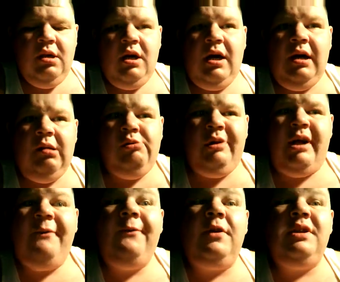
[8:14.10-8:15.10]
When
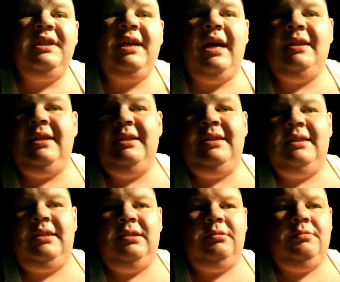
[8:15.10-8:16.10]
I first got
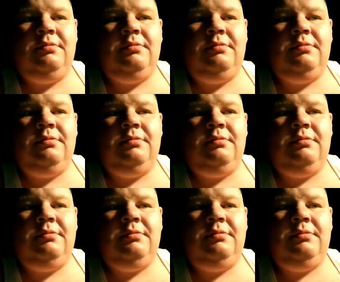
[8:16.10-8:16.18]
this